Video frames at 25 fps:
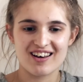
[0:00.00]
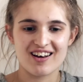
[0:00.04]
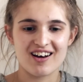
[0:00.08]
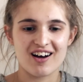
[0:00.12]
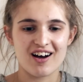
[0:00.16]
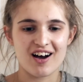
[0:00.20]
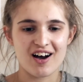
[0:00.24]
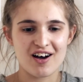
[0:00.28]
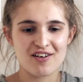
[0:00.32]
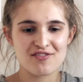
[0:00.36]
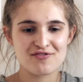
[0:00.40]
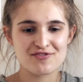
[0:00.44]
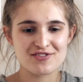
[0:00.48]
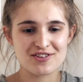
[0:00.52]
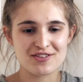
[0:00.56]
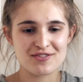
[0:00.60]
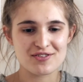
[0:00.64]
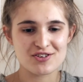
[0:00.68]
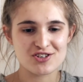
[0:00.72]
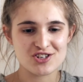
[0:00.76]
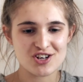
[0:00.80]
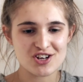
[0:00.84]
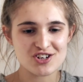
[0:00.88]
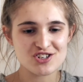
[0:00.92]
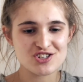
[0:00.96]
After the
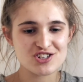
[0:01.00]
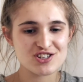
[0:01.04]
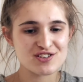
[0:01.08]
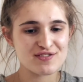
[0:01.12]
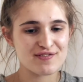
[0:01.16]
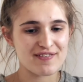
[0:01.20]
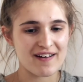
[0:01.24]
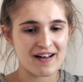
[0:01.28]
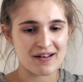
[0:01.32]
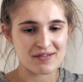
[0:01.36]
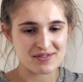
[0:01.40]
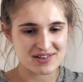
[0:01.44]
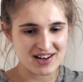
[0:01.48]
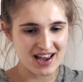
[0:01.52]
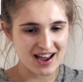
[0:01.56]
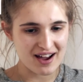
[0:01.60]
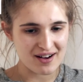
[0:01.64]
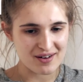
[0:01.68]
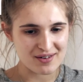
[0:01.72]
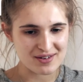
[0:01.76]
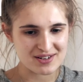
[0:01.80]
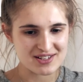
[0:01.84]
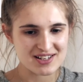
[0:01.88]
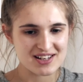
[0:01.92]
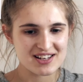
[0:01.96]
judges found
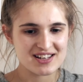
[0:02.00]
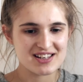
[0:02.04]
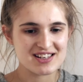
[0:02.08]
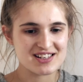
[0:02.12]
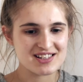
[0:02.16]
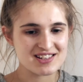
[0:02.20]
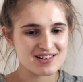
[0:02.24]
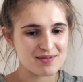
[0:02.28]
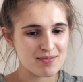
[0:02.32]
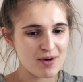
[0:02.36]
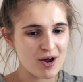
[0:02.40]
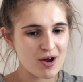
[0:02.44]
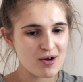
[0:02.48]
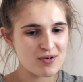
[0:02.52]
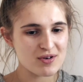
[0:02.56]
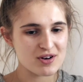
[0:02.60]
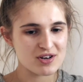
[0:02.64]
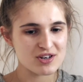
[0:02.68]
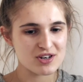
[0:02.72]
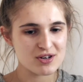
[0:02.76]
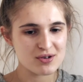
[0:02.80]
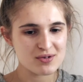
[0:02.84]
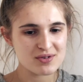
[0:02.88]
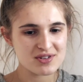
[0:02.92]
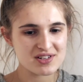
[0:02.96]
out, Simone
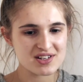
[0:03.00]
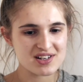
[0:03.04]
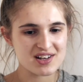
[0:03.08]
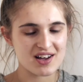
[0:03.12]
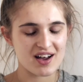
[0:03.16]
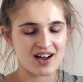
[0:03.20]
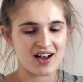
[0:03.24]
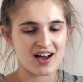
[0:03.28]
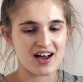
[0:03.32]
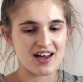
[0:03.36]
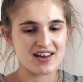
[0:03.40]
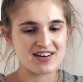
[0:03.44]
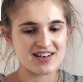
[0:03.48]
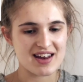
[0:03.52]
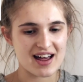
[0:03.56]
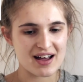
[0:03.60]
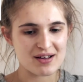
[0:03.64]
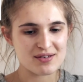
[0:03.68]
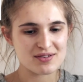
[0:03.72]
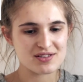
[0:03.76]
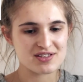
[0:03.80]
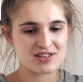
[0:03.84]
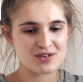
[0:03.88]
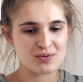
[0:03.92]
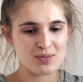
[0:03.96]
and Utica
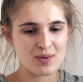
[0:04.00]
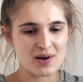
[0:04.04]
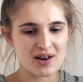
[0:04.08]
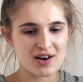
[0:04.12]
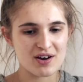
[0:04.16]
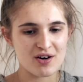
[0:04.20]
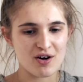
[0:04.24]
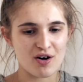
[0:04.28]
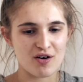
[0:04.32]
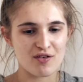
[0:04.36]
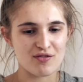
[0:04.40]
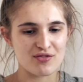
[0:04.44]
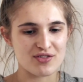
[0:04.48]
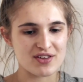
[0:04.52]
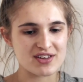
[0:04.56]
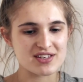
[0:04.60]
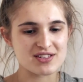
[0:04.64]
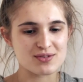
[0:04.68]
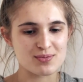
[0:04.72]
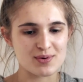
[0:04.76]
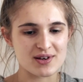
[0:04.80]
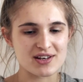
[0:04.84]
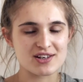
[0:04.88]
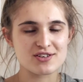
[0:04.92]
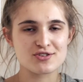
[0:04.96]
announced the winner of this
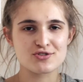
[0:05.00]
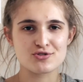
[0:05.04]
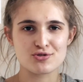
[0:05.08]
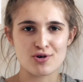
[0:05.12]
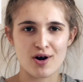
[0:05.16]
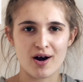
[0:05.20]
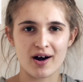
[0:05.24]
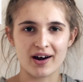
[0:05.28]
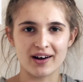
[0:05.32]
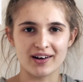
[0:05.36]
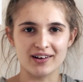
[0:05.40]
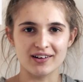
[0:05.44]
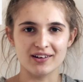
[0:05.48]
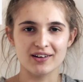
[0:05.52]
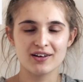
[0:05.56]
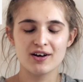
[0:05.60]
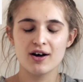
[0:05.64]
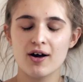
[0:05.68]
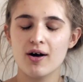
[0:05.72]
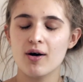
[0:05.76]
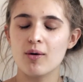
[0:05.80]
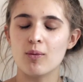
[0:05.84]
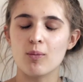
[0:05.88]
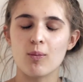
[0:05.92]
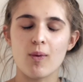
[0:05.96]
week's trial.
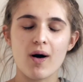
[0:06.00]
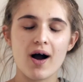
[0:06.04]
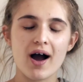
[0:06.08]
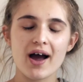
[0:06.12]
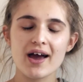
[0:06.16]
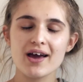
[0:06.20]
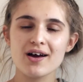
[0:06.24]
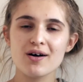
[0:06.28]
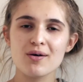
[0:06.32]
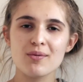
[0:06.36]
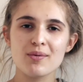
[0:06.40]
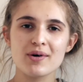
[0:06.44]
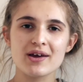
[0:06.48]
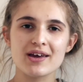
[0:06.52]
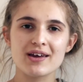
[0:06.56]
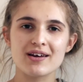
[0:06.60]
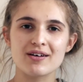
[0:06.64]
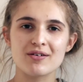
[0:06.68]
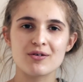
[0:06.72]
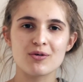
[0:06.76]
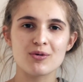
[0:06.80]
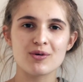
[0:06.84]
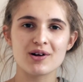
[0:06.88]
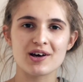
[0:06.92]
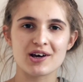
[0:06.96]
Why are we
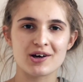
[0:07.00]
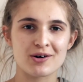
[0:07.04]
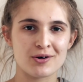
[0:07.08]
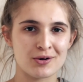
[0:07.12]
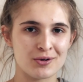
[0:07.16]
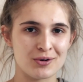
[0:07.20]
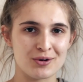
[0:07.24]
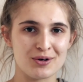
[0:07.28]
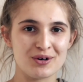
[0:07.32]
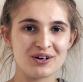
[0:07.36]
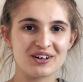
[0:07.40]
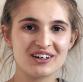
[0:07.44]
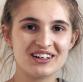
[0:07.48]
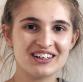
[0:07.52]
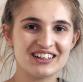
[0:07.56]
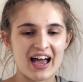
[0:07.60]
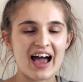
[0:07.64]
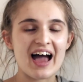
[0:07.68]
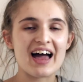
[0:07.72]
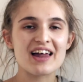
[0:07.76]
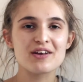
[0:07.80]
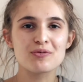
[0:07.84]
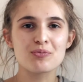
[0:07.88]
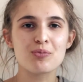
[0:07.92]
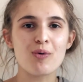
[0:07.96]
all in court?
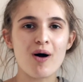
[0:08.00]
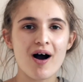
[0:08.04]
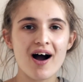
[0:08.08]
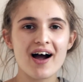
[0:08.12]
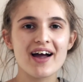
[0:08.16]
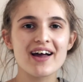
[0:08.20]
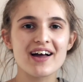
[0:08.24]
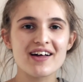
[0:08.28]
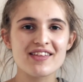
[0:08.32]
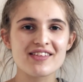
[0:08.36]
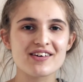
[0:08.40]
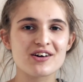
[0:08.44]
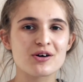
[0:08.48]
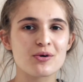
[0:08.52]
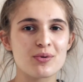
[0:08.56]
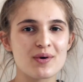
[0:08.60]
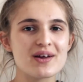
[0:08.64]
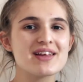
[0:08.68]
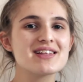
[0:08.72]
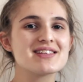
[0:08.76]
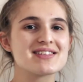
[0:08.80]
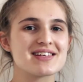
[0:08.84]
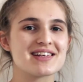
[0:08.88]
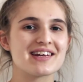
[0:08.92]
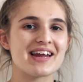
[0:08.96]
And why are the
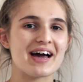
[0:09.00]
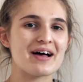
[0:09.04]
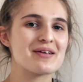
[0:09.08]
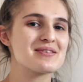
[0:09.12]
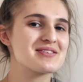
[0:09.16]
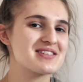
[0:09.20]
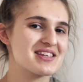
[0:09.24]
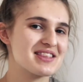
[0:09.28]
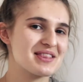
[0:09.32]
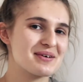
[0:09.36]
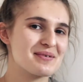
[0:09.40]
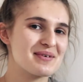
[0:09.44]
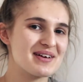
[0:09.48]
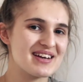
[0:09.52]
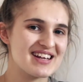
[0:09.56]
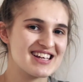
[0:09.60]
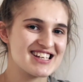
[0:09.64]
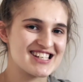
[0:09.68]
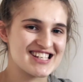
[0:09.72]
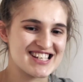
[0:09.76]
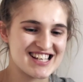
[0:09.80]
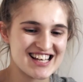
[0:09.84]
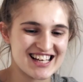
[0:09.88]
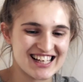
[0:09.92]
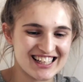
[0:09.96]
queens announcing the
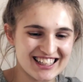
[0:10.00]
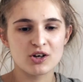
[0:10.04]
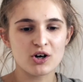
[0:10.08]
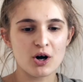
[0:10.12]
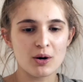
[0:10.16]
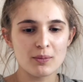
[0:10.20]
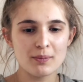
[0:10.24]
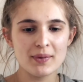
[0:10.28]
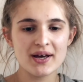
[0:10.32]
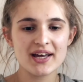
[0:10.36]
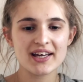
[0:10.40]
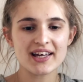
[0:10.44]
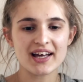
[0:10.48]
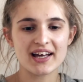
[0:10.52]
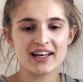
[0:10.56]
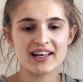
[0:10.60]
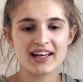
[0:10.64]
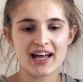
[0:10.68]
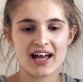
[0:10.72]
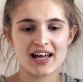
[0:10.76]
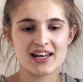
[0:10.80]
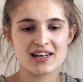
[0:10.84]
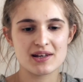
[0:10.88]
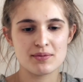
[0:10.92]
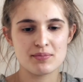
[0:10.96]
winners? Gottmik and
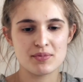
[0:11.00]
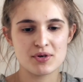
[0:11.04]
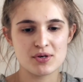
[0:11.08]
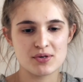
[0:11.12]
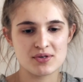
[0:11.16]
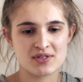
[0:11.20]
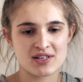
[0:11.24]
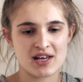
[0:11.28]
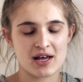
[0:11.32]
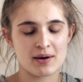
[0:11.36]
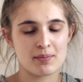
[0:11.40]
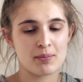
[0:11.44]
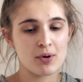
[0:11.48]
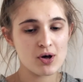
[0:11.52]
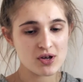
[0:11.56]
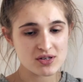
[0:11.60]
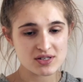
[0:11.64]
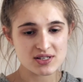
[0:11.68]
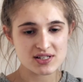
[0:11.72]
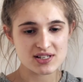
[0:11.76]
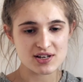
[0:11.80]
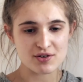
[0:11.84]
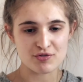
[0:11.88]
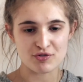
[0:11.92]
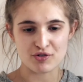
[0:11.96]
Candy Muse had
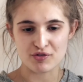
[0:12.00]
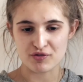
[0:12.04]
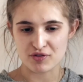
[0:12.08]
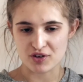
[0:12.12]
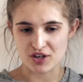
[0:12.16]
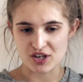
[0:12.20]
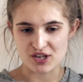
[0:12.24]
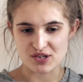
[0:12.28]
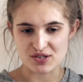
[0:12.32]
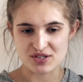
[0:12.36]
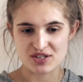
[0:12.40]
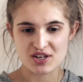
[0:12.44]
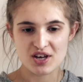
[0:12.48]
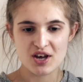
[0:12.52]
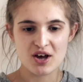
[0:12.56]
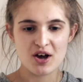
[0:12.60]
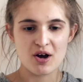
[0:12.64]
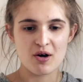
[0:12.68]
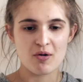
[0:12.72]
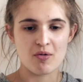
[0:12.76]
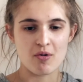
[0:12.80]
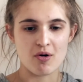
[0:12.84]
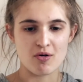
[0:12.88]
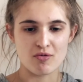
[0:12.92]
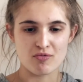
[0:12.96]
positive reviews,
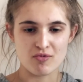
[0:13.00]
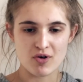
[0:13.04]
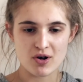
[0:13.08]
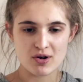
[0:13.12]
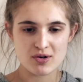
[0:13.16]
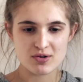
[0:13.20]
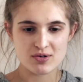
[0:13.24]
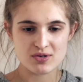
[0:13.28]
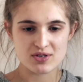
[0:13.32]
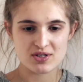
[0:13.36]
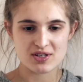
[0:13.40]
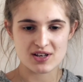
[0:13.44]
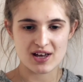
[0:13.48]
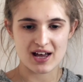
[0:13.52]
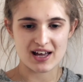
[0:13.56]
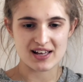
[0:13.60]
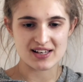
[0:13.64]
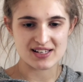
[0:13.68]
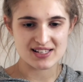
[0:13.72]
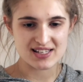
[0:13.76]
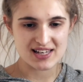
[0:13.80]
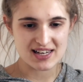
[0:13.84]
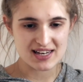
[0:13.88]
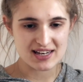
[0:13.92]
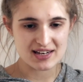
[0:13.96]
while Rose and
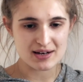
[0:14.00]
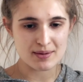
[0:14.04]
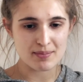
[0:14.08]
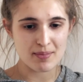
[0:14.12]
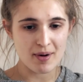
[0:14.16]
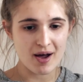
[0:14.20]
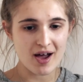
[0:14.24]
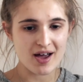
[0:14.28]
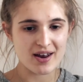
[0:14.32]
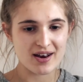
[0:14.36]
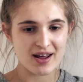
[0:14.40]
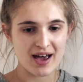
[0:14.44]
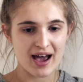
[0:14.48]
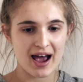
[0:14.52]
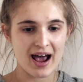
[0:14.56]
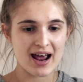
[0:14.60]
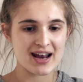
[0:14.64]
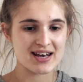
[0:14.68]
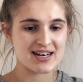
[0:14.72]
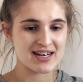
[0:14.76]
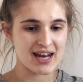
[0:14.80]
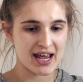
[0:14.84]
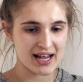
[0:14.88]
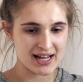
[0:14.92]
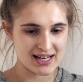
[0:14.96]
Tina Burner
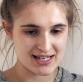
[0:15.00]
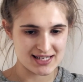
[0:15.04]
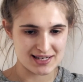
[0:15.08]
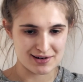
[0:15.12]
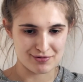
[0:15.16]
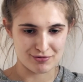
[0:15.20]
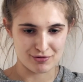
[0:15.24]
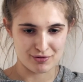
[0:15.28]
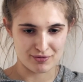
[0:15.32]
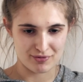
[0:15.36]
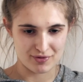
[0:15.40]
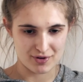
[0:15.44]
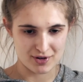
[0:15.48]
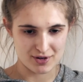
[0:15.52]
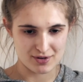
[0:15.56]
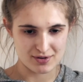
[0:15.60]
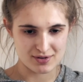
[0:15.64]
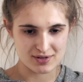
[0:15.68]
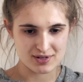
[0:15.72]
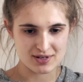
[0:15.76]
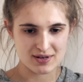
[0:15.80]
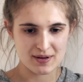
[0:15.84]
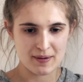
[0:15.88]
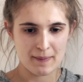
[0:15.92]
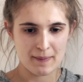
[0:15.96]
had negative reviews.